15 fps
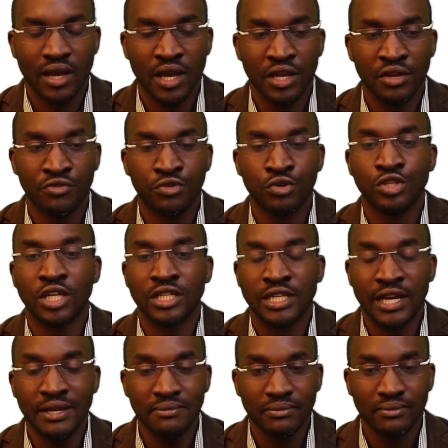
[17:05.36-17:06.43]
in future
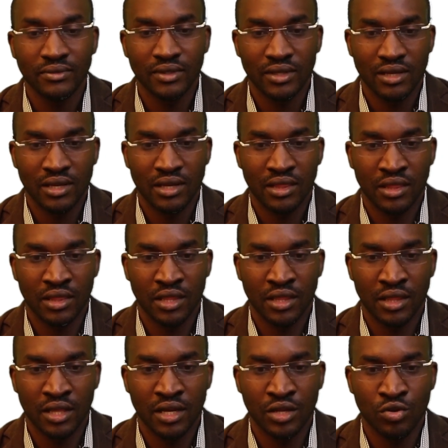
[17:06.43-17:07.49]
time.
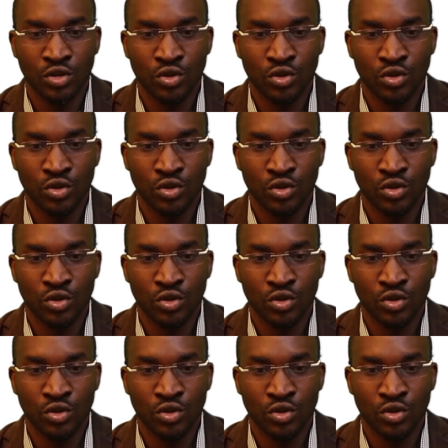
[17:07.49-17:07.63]
Then you